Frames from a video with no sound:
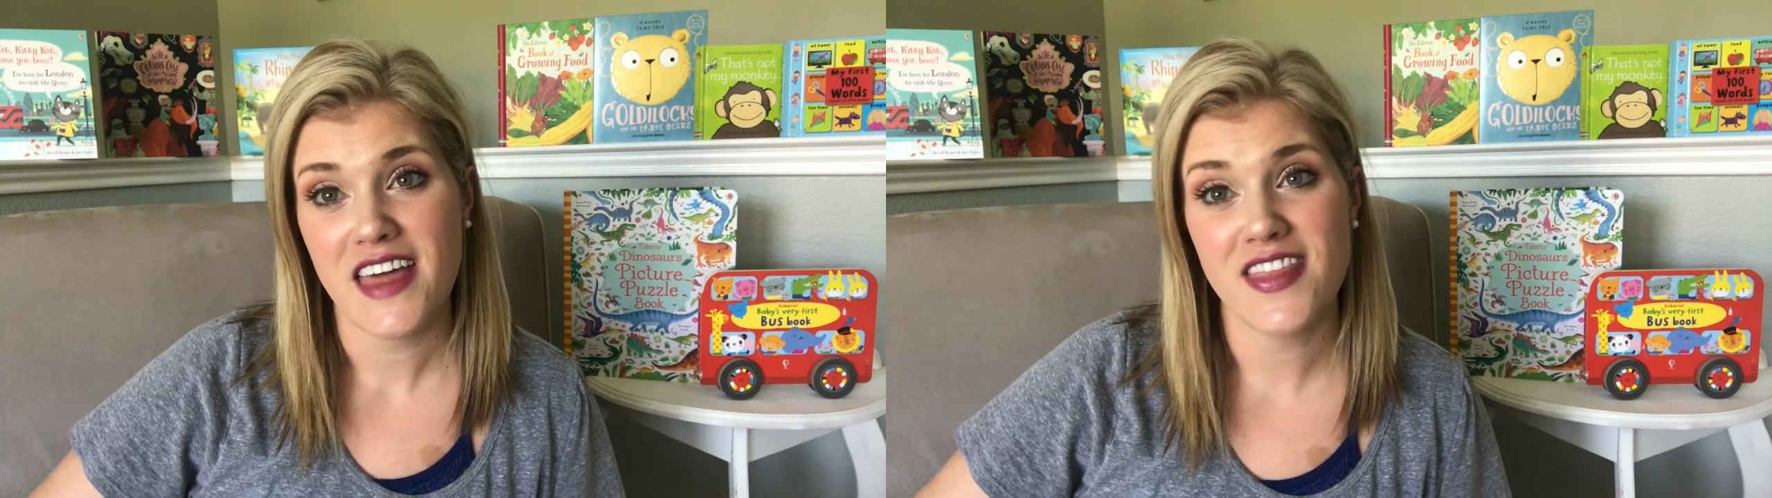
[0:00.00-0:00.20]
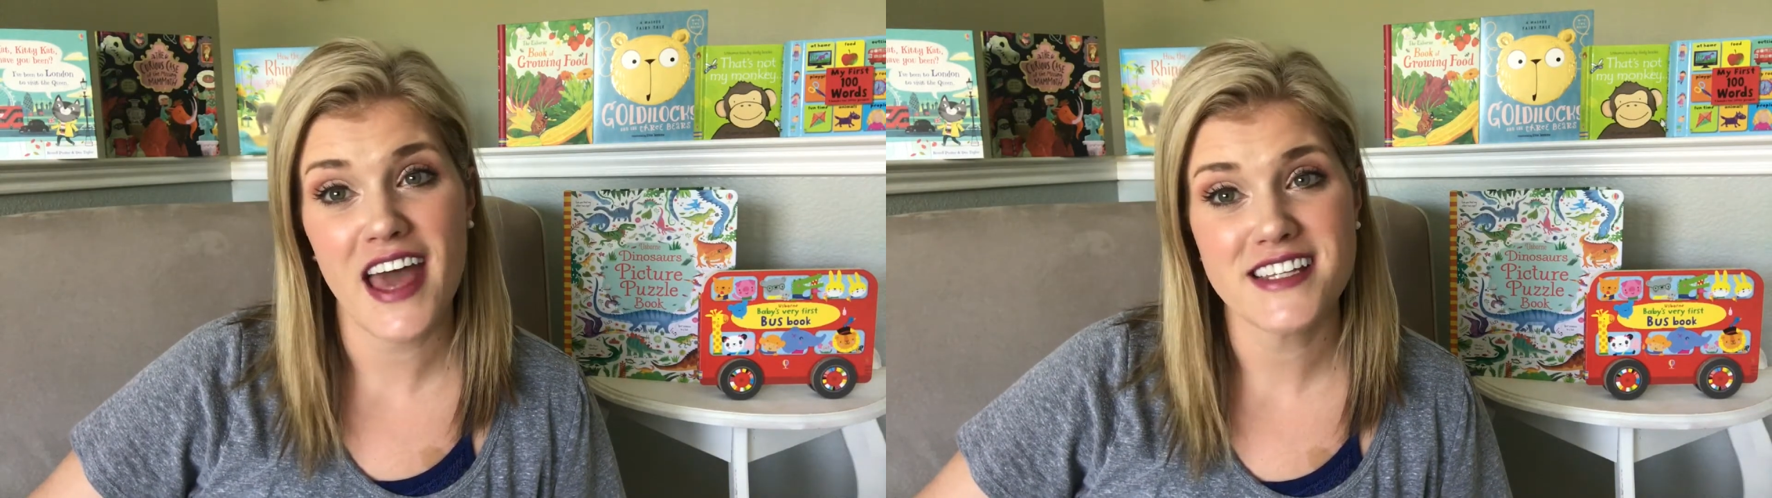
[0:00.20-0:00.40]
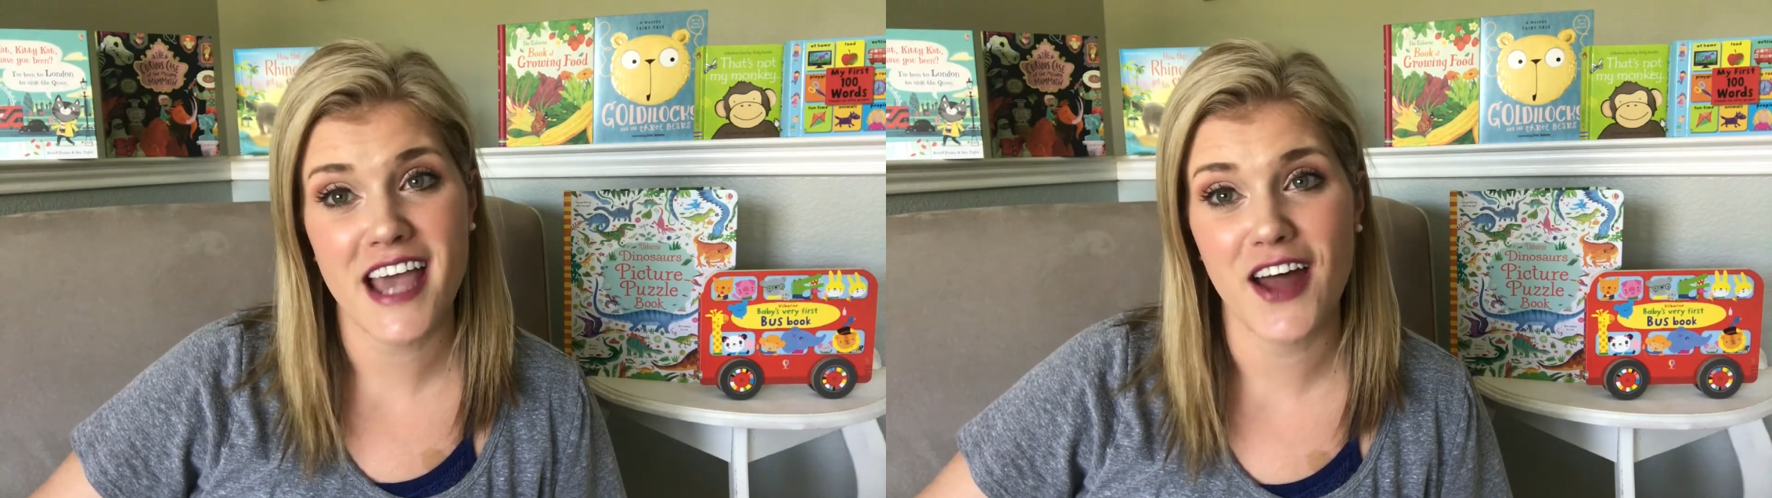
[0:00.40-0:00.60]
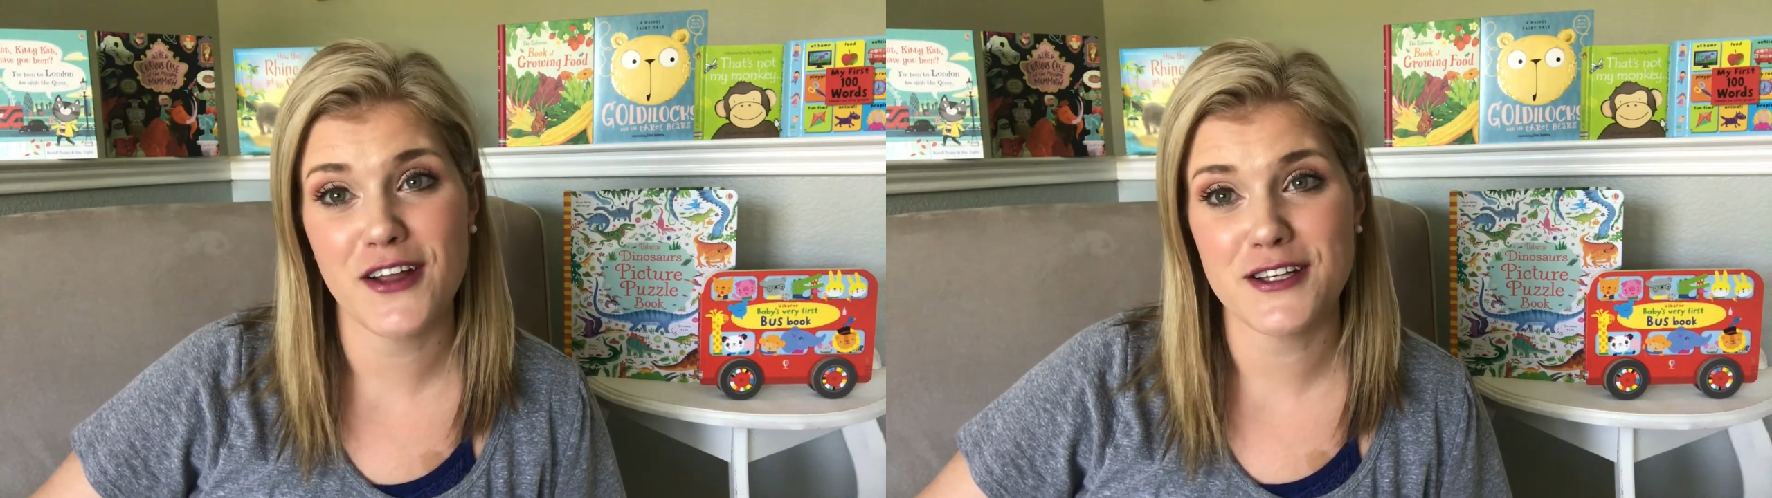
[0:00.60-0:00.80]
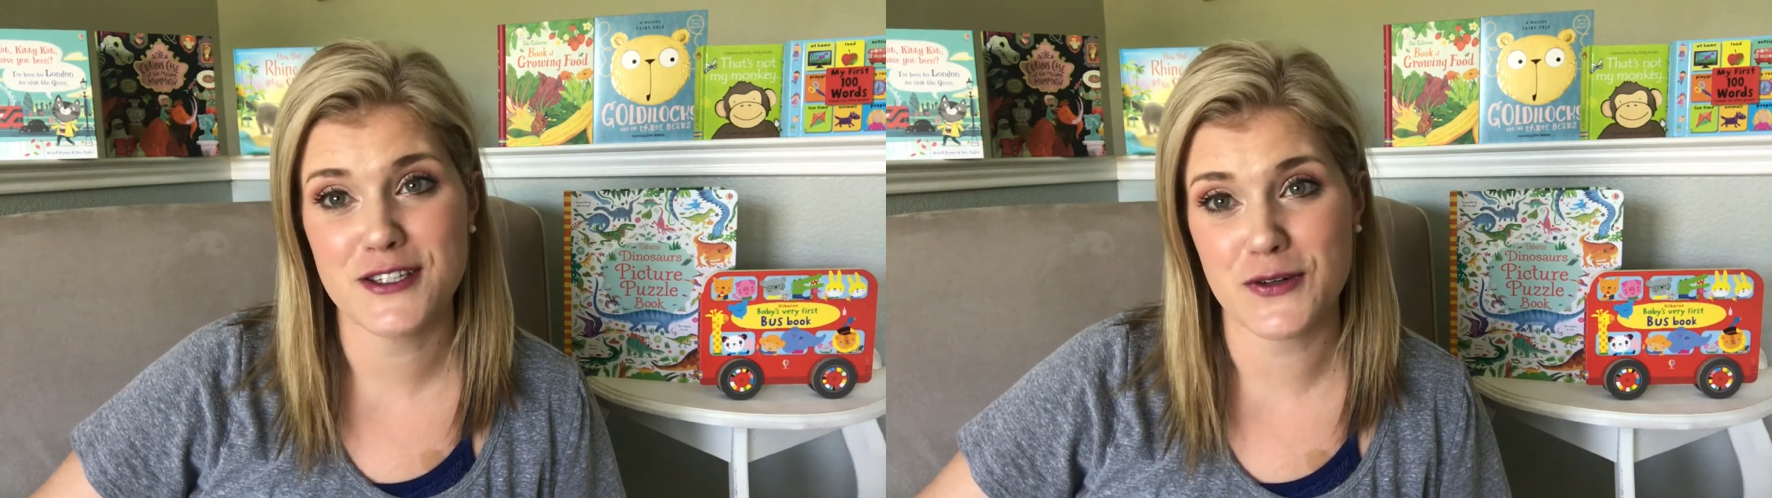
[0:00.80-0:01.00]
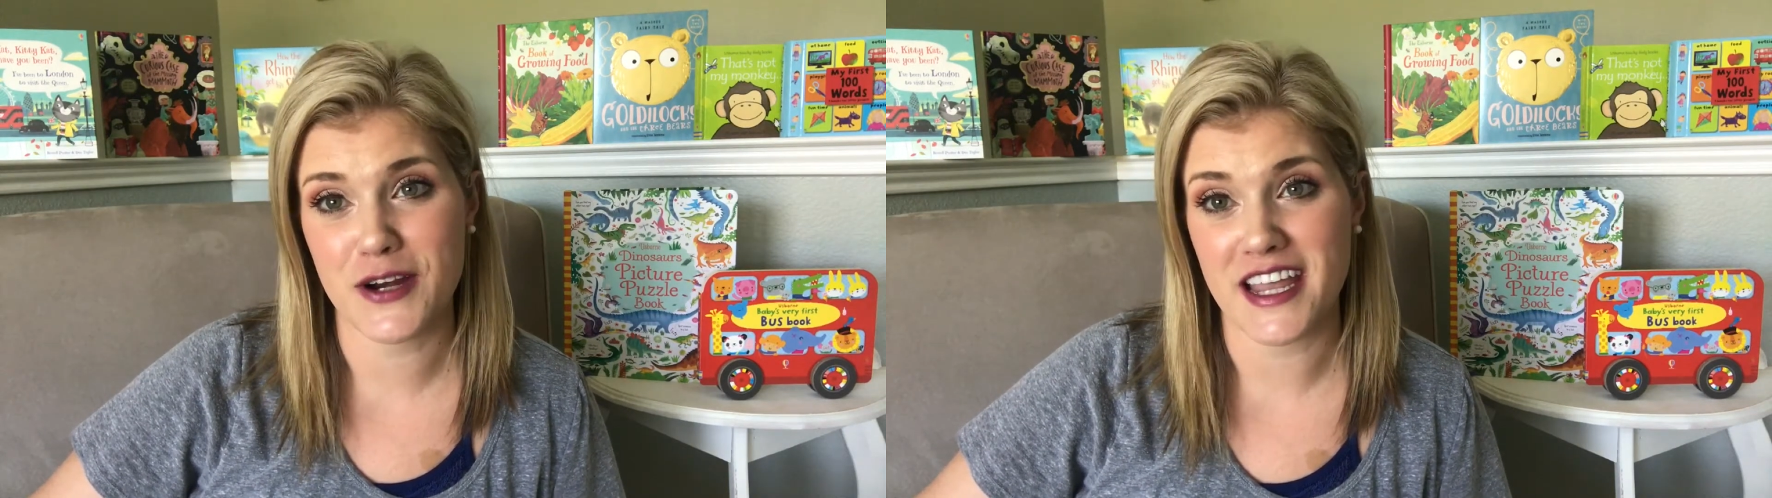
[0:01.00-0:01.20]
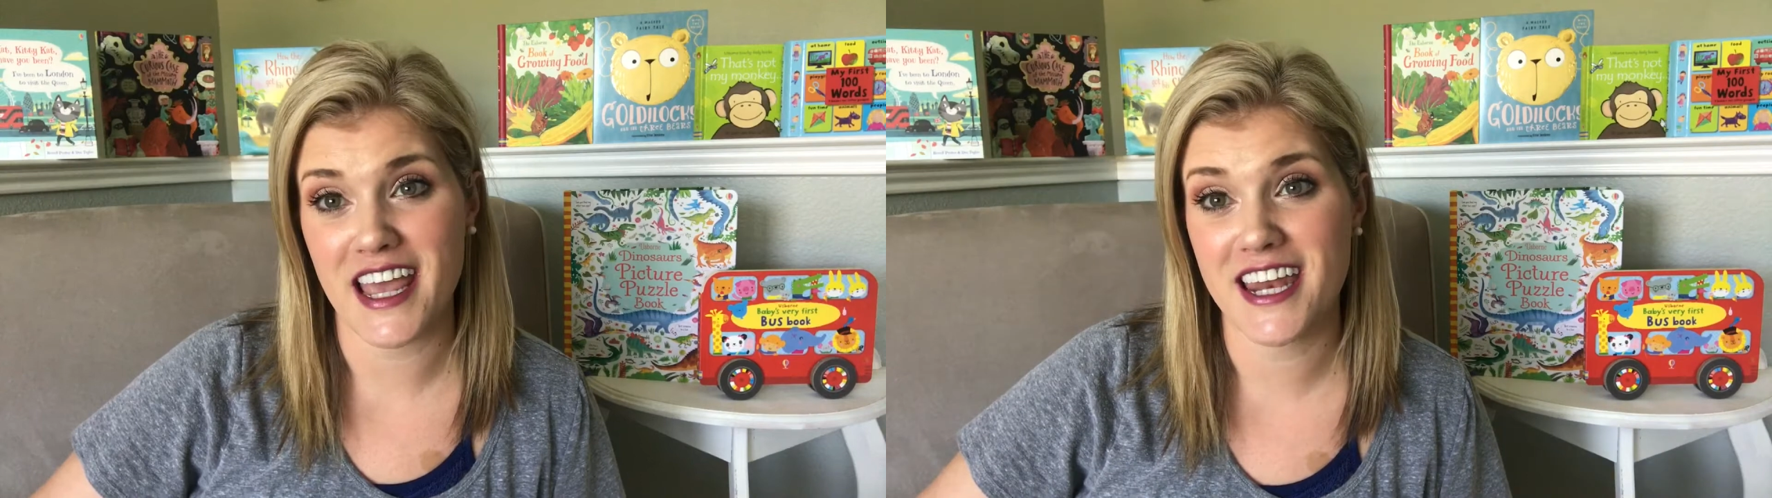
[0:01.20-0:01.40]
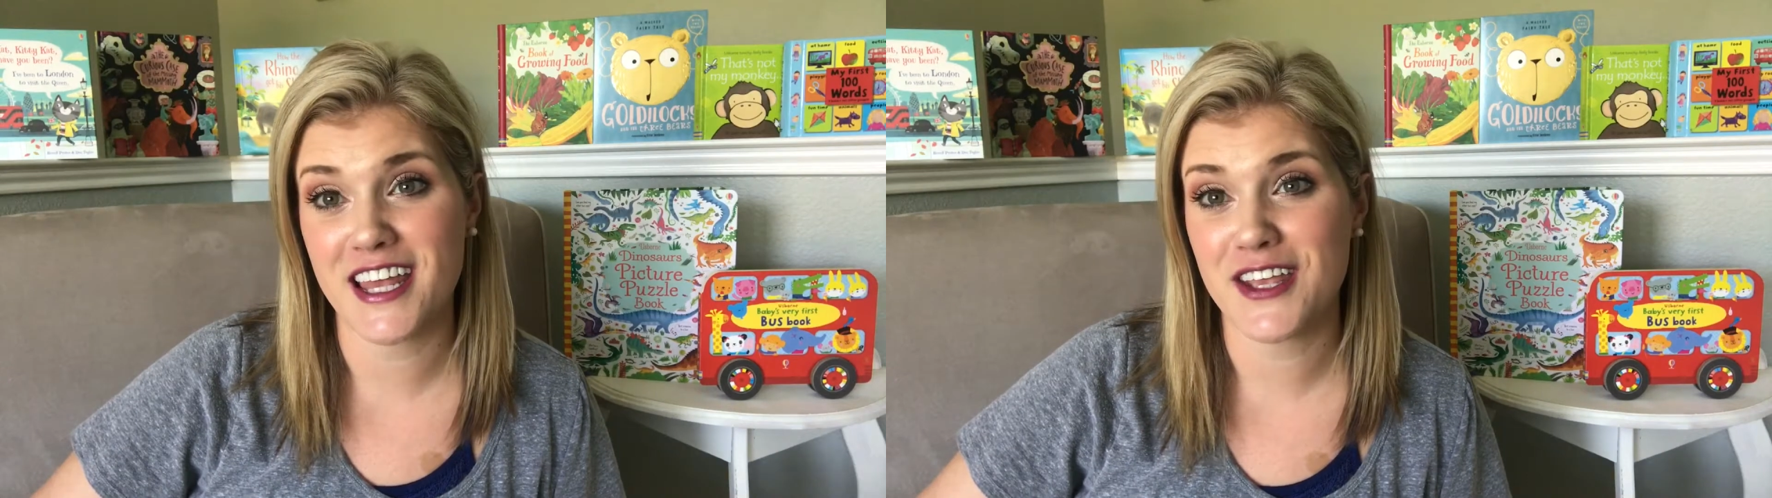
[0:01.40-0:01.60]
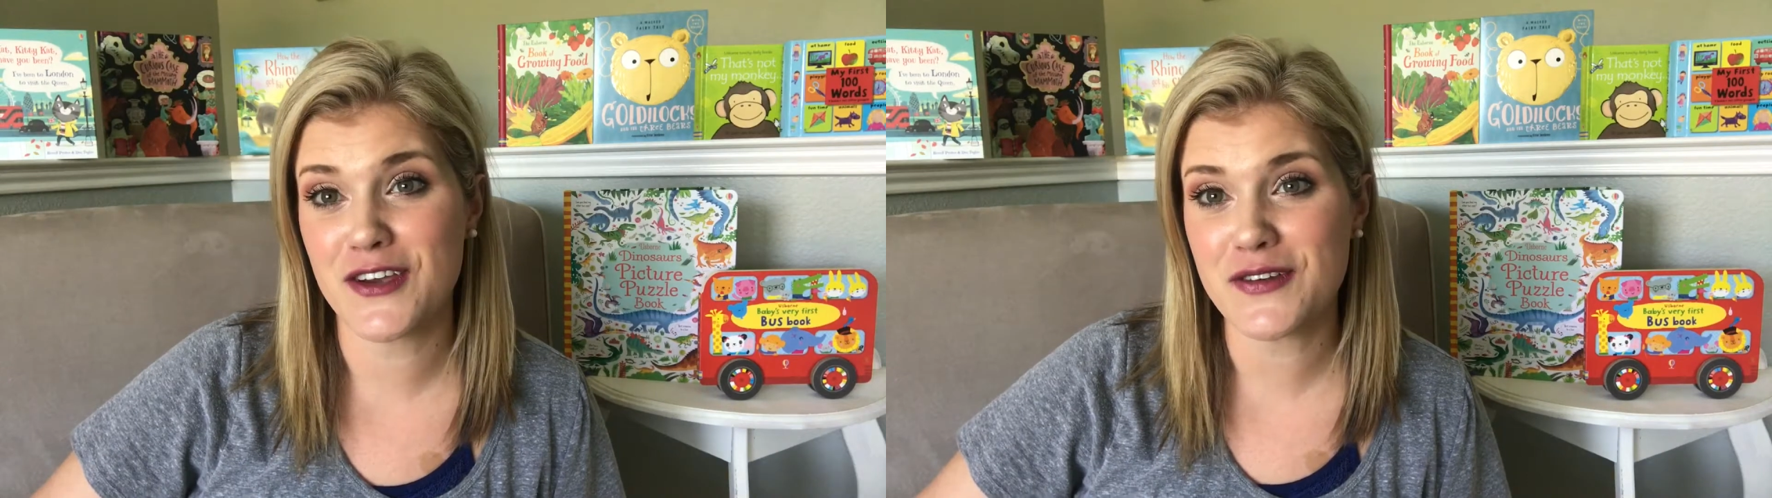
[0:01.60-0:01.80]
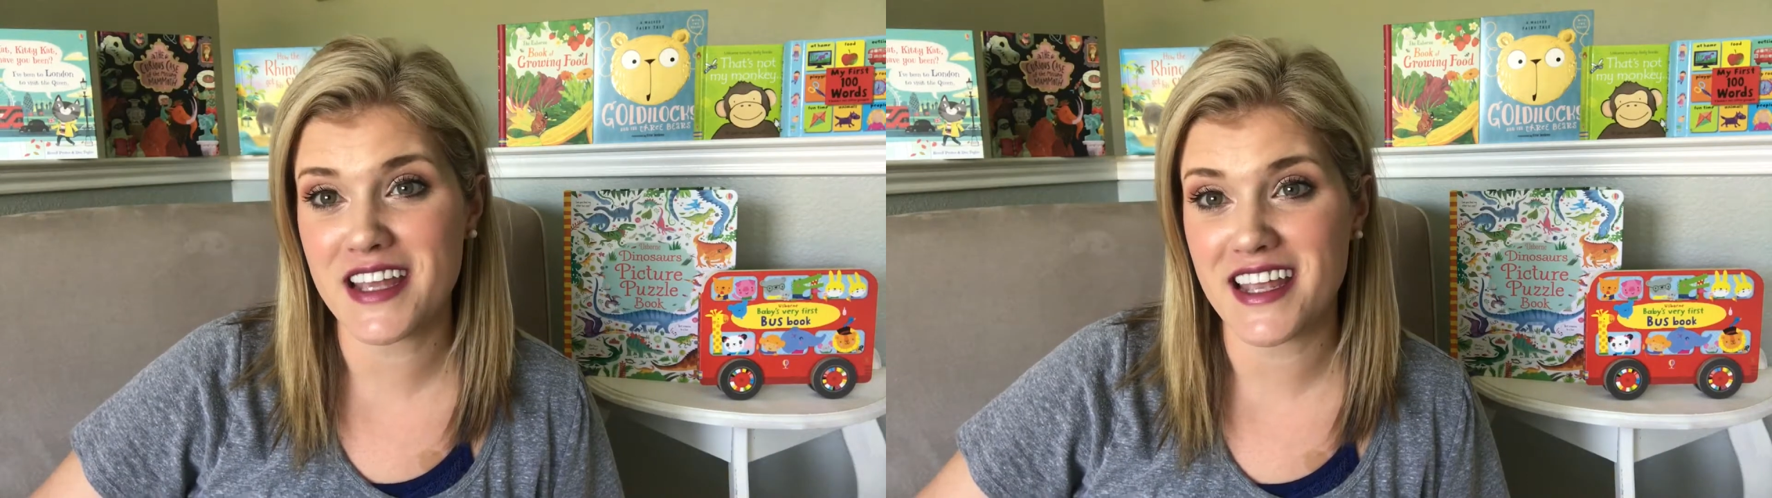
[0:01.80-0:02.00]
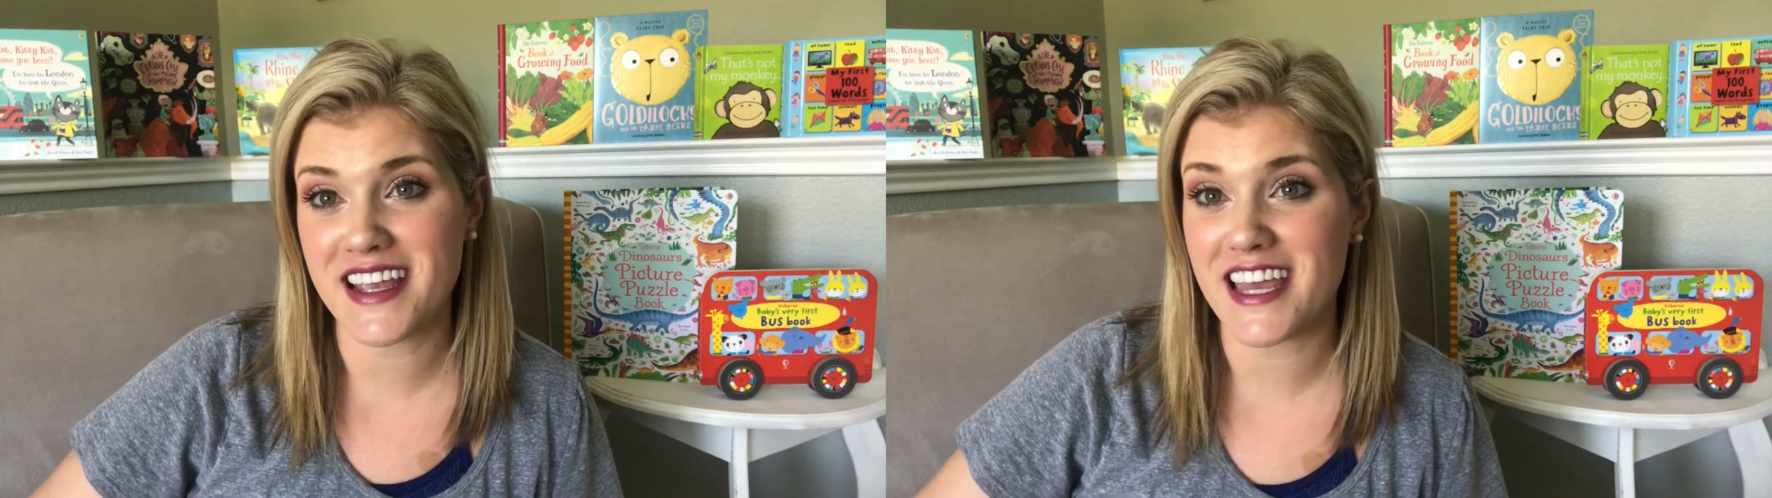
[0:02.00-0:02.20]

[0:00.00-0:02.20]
that tell a story in a unique